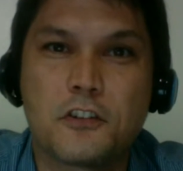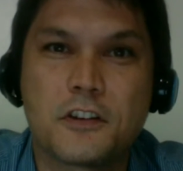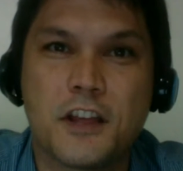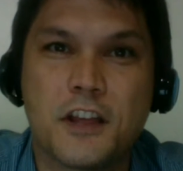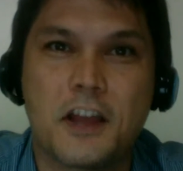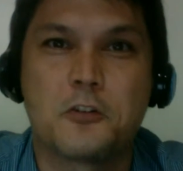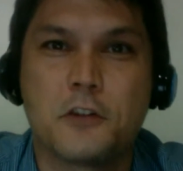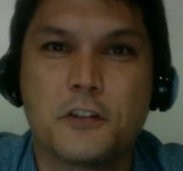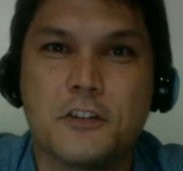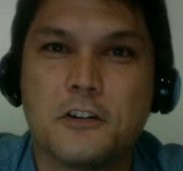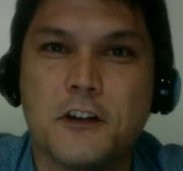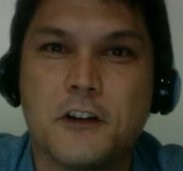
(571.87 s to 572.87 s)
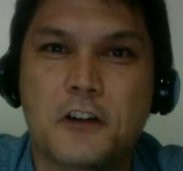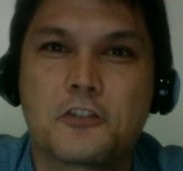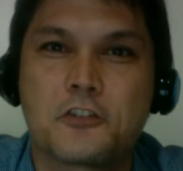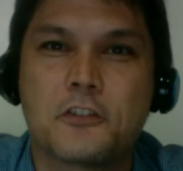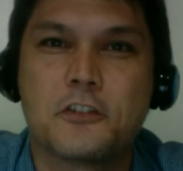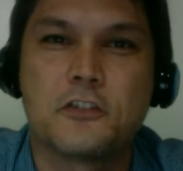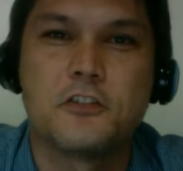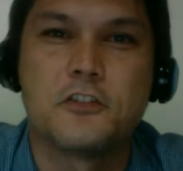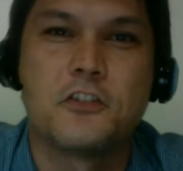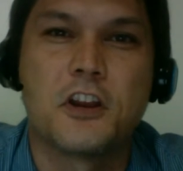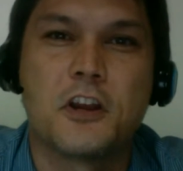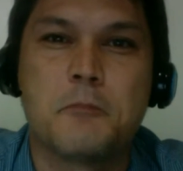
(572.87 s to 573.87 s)
category that are actually in good
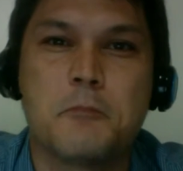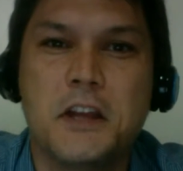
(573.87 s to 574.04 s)
shape,